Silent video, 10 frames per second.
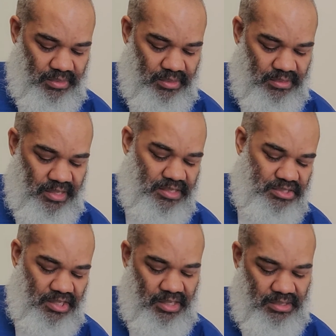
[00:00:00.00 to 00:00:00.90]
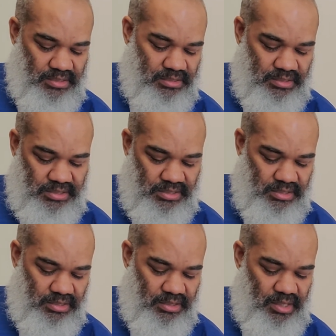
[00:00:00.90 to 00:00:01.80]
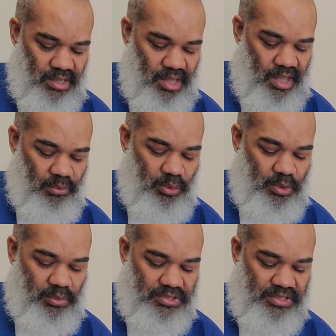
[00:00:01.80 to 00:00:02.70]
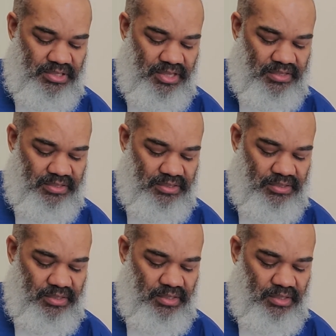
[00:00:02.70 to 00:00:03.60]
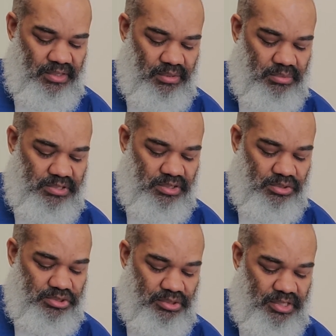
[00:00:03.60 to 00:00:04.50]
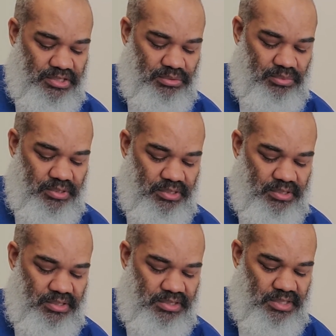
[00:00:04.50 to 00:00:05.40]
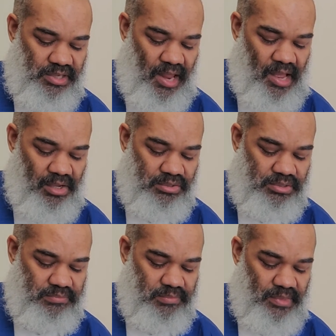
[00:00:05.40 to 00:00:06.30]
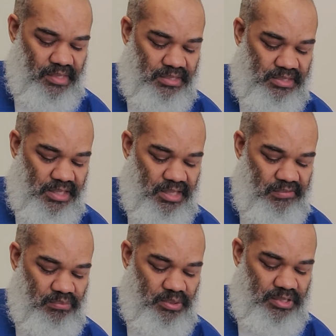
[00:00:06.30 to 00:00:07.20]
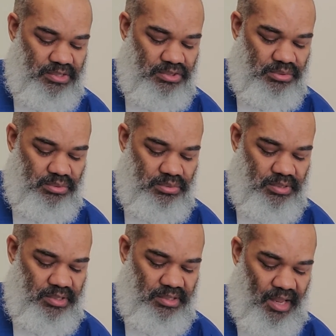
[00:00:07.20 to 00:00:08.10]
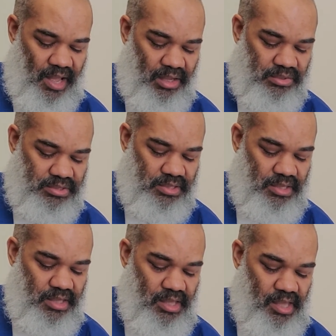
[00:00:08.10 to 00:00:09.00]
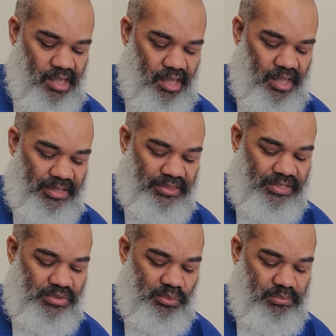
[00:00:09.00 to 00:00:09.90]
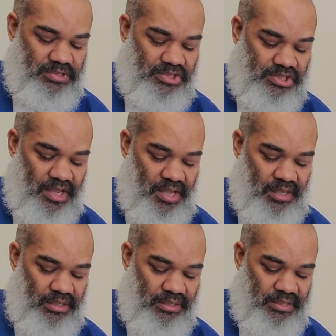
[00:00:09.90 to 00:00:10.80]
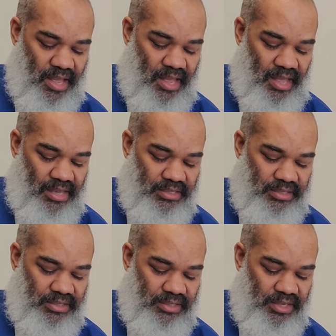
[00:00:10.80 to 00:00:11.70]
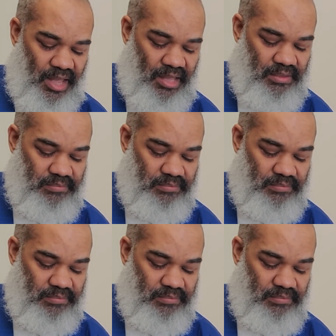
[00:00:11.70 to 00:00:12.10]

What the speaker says: They each had a son. And we were together. There was no stranger with us in the house, save we two in the house. And this woman's child died in the night